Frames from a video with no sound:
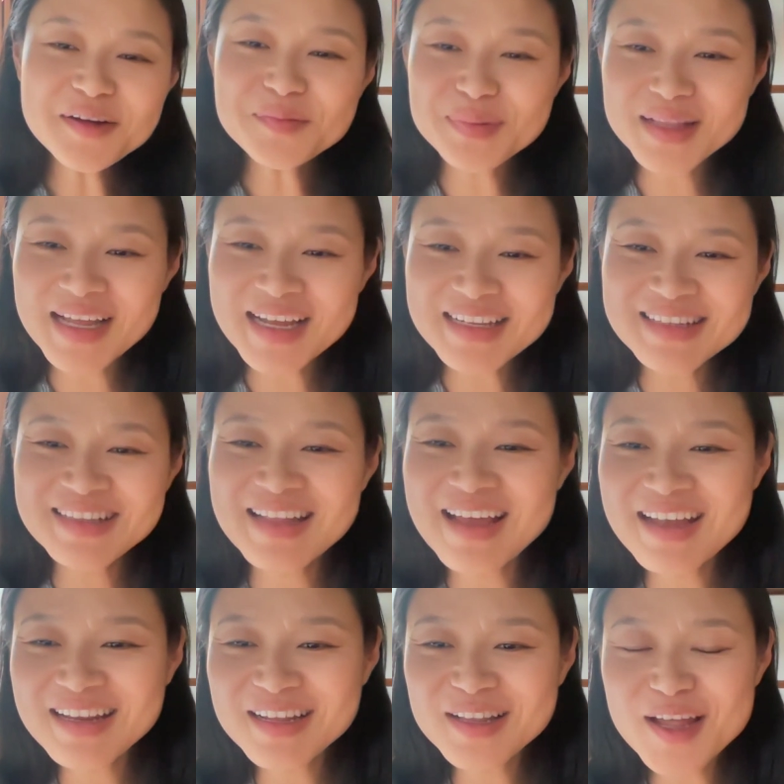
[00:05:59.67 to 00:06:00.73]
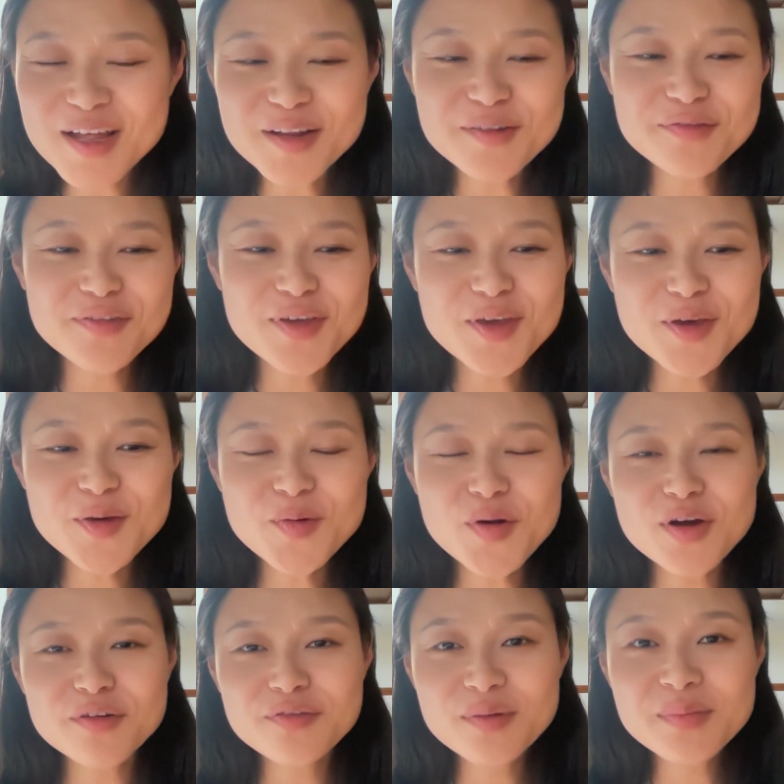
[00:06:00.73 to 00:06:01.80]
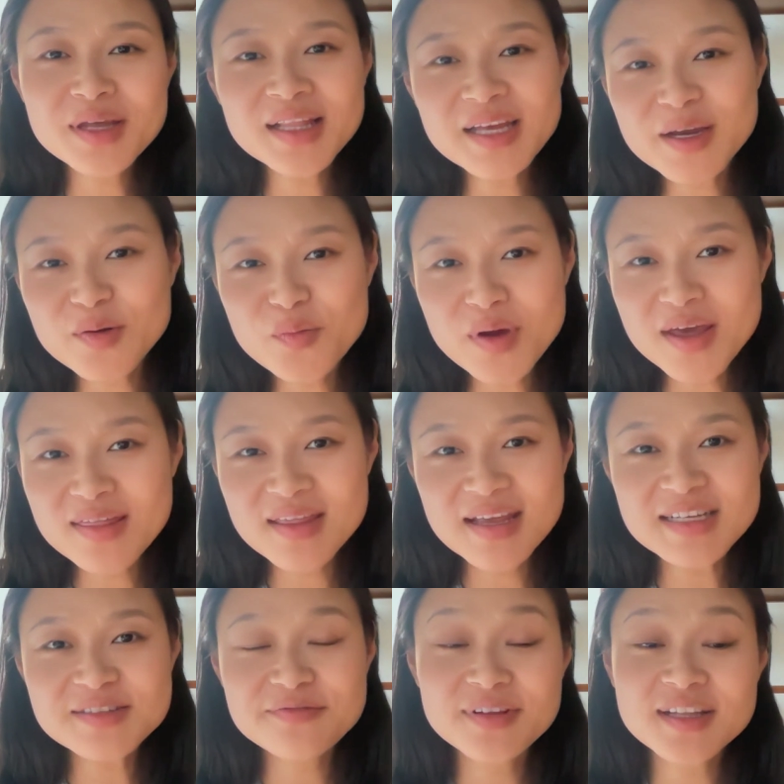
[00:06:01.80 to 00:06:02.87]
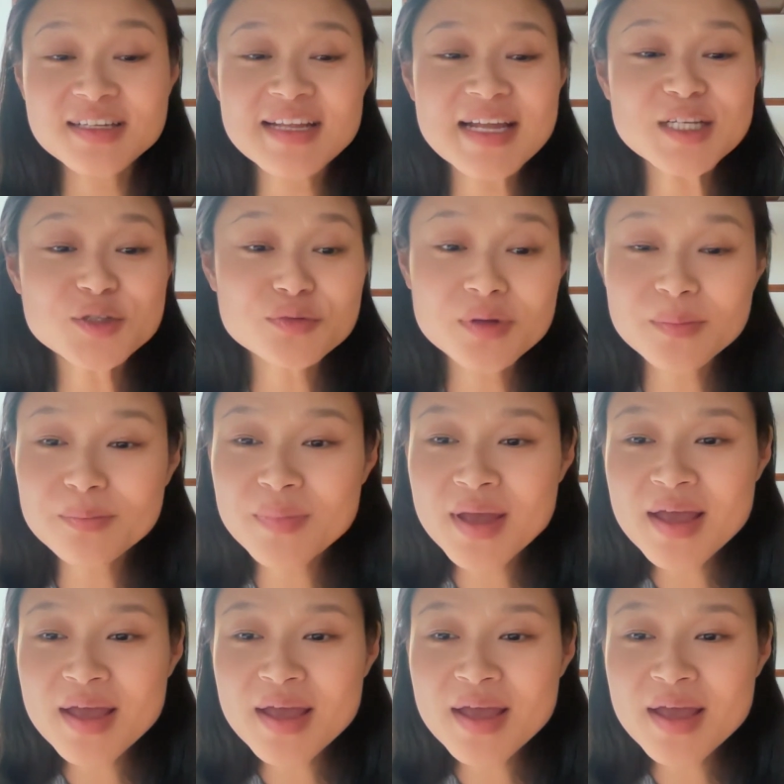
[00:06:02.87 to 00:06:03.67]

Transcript: plant that a lot of you are familiar with is philodendron.